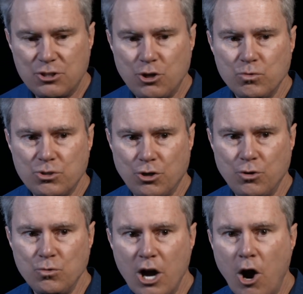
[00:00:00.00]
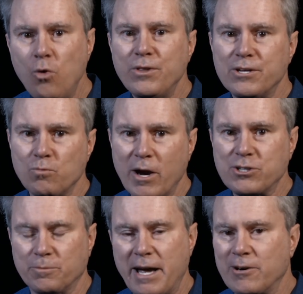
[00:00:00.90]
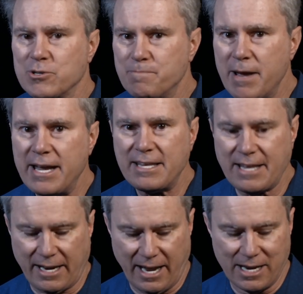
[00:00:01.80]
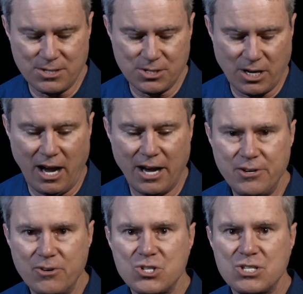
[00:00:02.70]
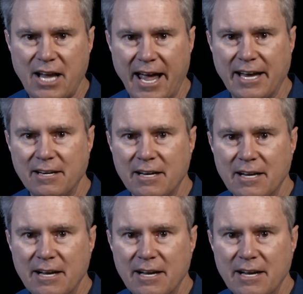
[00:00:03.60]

To, to know that Rachel Maddow is making that case is to understand